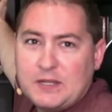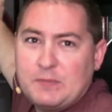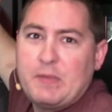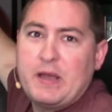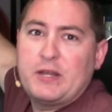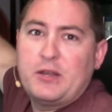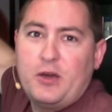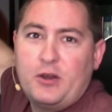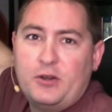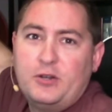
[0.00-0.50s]
My
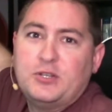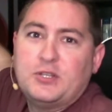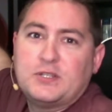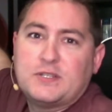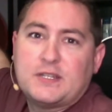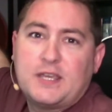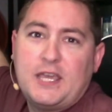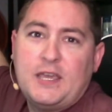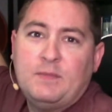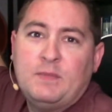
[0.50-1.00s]
daughter just
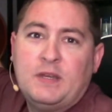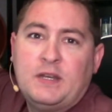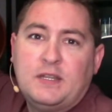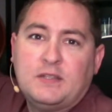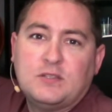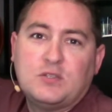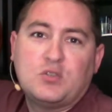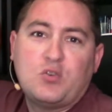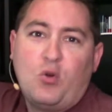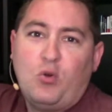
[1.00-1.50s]
came in and
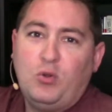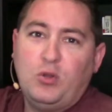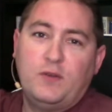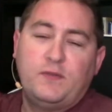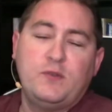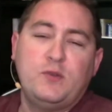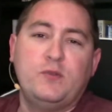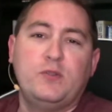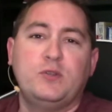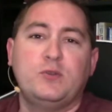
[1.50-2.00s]
stole a
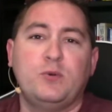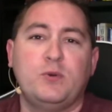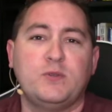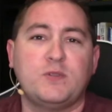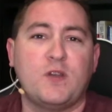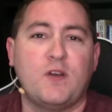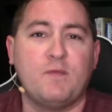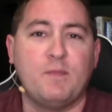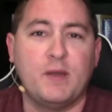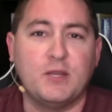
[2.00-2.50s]
few of the toys
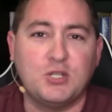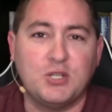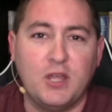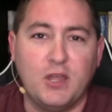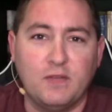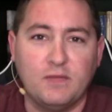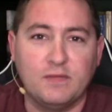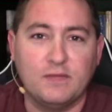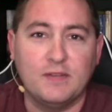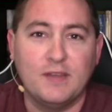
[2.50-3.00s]
off my
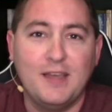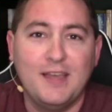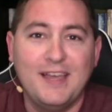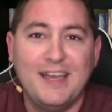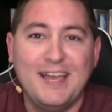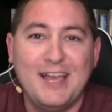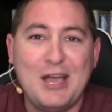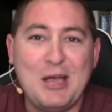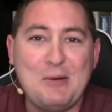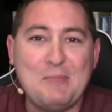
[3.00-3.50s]
shelf.
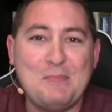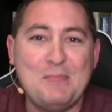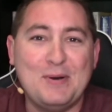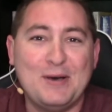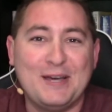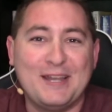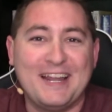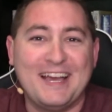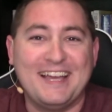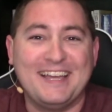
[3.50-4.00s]

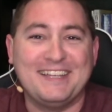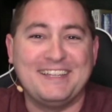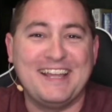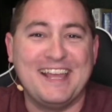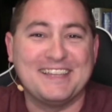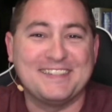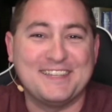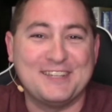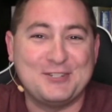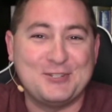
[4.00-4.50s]
But I
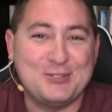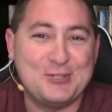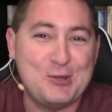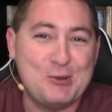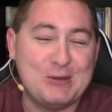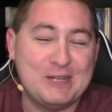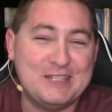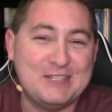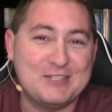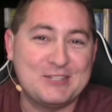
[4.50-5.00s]
guess I should go
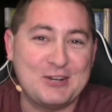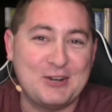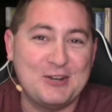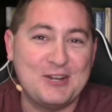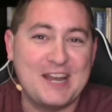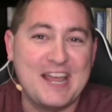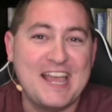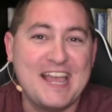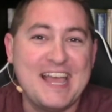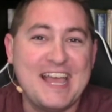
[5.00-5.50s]
ahead and start
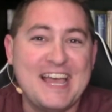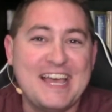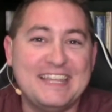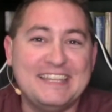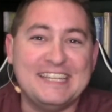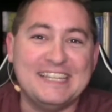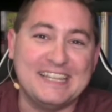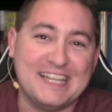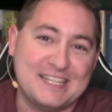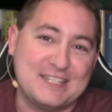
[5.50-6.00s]

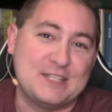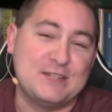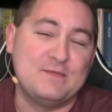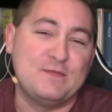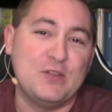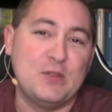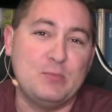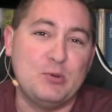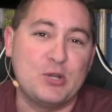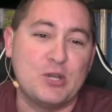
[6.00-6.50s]
the lesson for
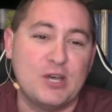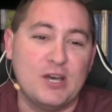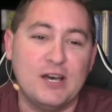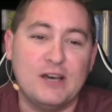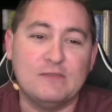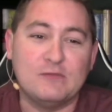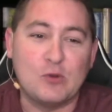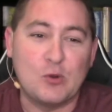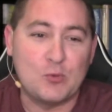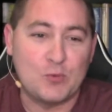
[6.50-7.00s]
the book
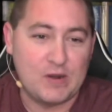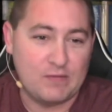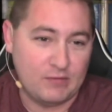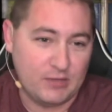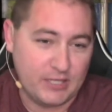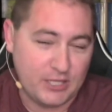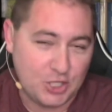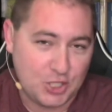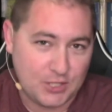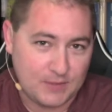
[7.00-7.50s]
of
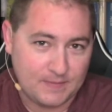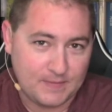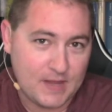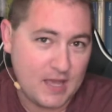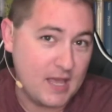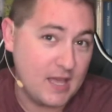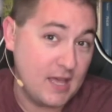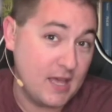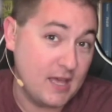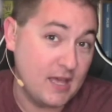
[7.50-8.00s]
Revelation.
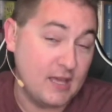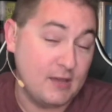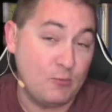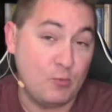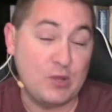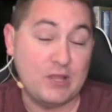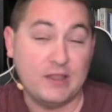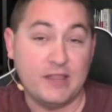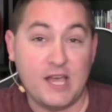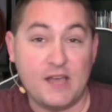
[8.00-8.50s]

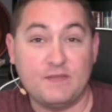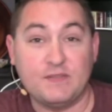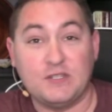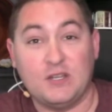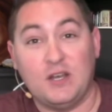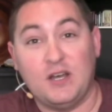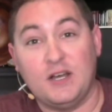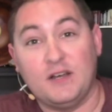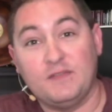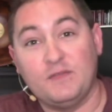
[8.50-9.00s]
We left
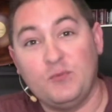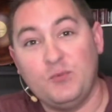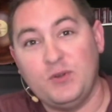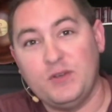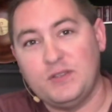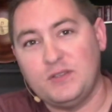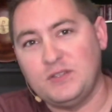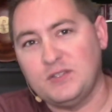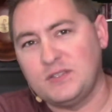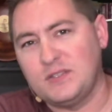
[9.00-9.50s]
off
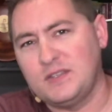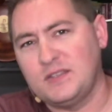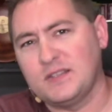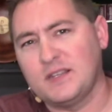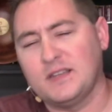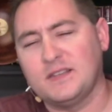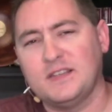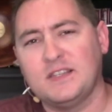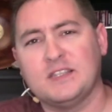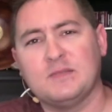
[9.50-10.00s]
with just
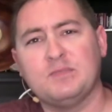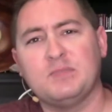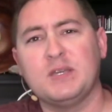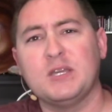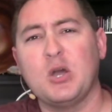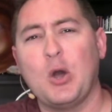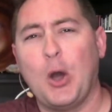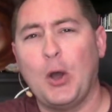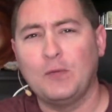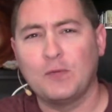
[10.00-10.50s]
discussing some big
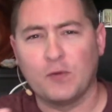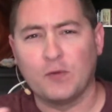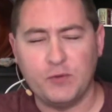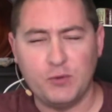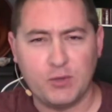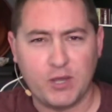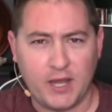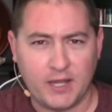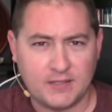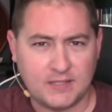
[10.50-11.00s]
overview
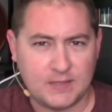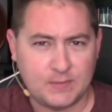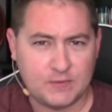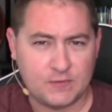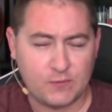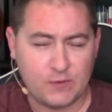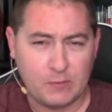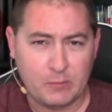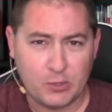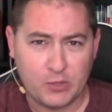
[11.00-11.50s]
concepts
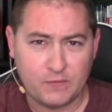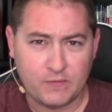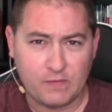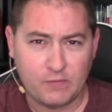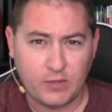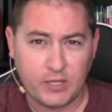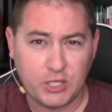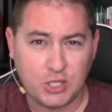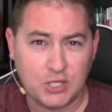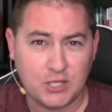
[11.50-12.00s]
for the book of
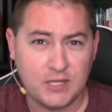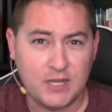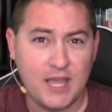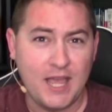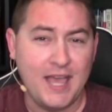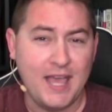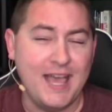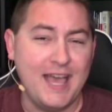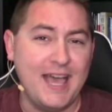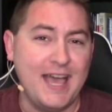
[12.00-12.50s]
Revelation,
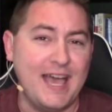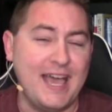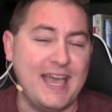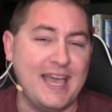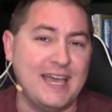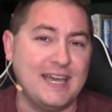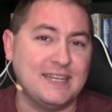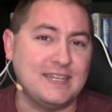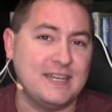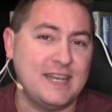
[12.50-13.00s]

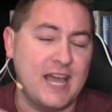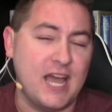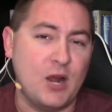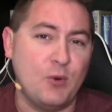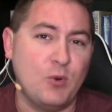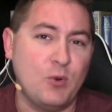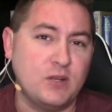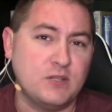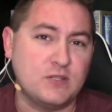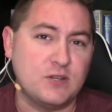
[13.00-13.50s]
and now we're
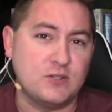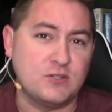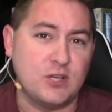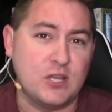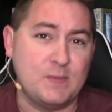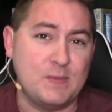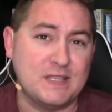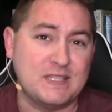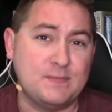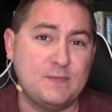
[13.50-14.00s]
going to start talking
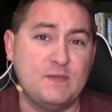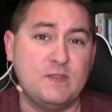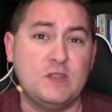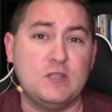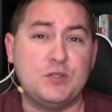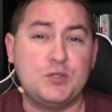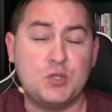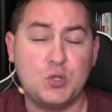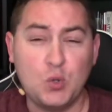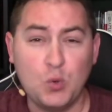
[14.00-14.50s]
about some of the
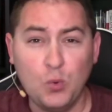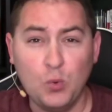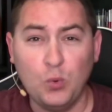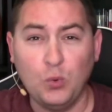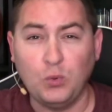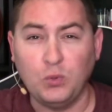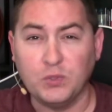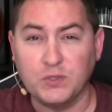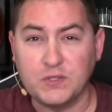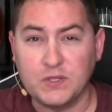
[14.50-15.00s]

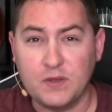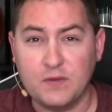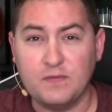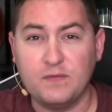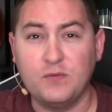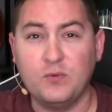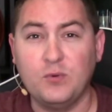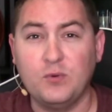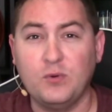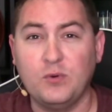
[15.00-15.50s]
tools
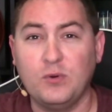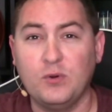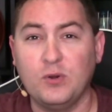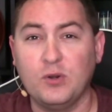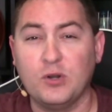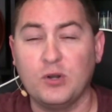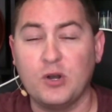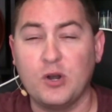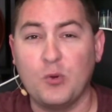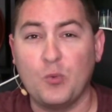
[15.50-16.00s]

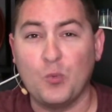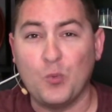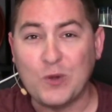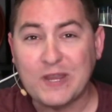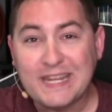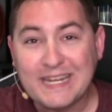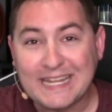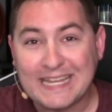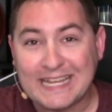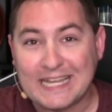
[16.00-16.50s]
for
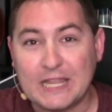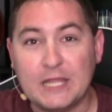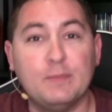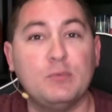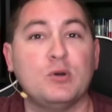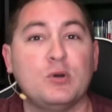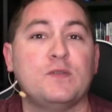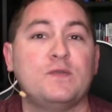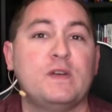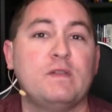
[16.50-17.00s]
reading the
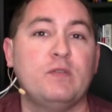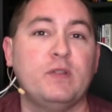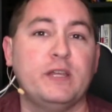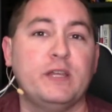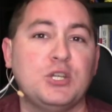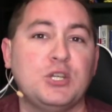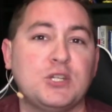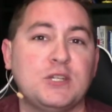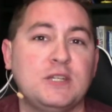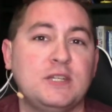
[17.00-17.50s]
book of
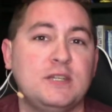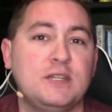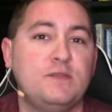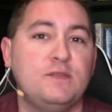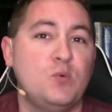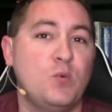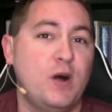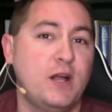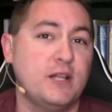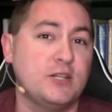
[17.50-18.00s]
Revelation. If you
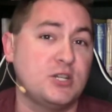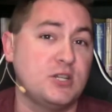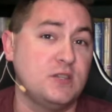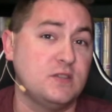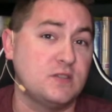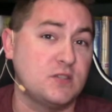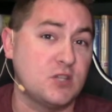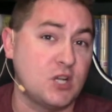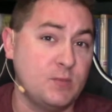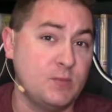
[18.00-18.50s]
watched the
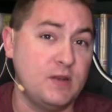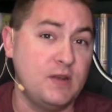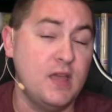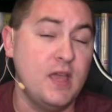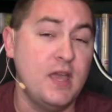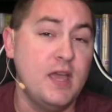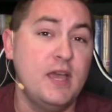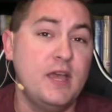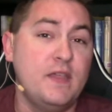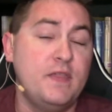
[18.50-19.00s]
sermon,
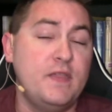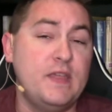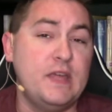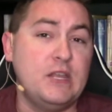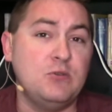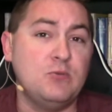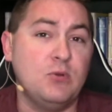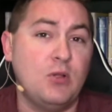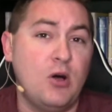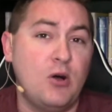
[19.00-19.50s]
then
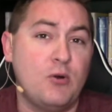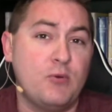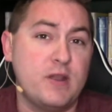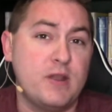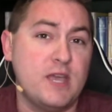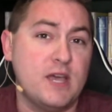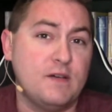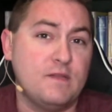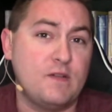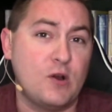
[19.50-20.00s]
you will already
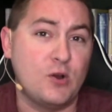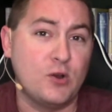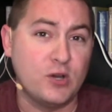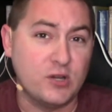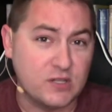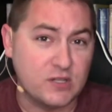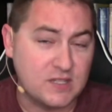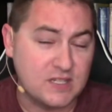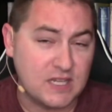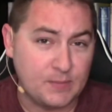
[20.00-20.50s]
have
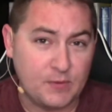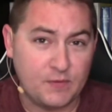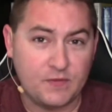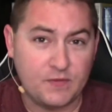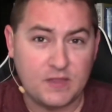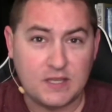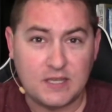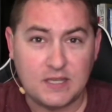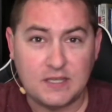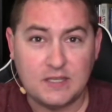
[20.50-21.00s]
heard some of
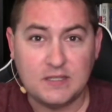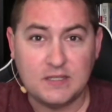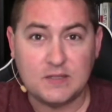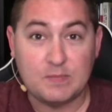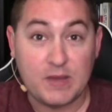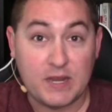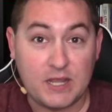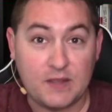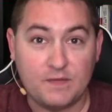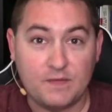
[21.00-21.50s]
these,
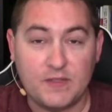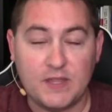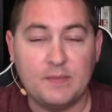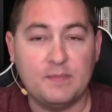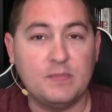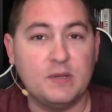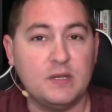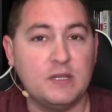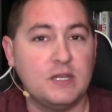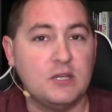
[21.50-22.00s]
many of them,
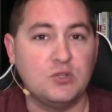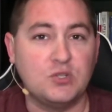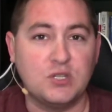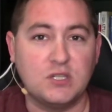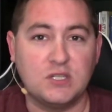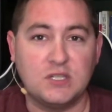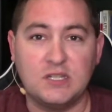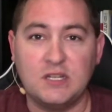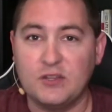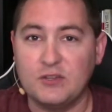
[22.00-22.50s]
but here's
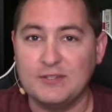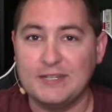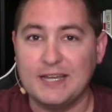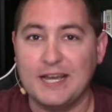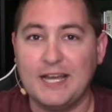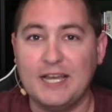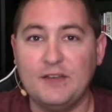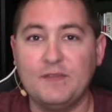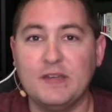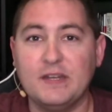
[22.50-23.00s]
just another
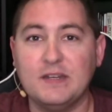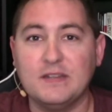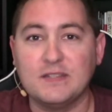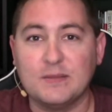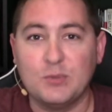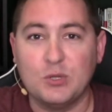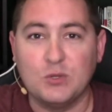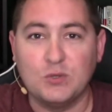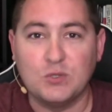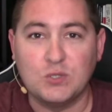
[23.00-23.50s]
dive into some
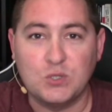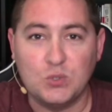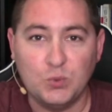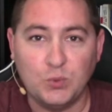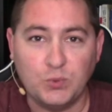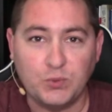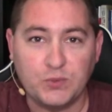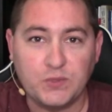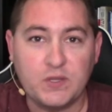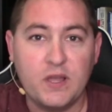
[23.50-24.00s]
of those
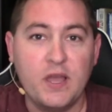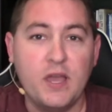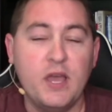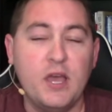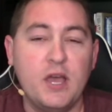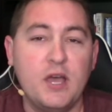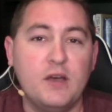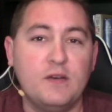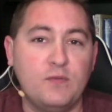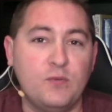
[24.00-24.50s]
tools
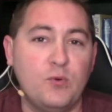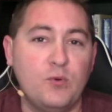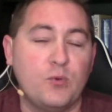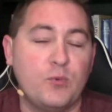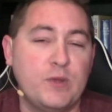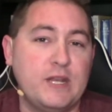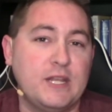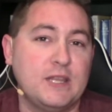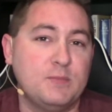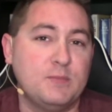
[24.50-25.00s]
for
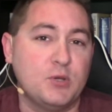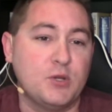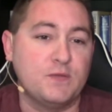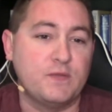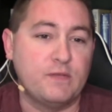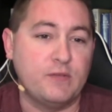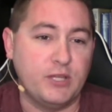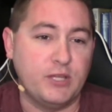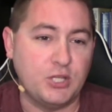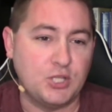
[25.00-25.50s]
reading the book of
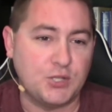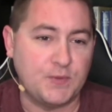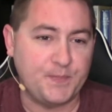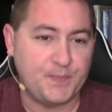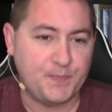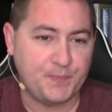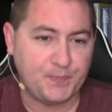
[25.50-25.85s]
Revelation.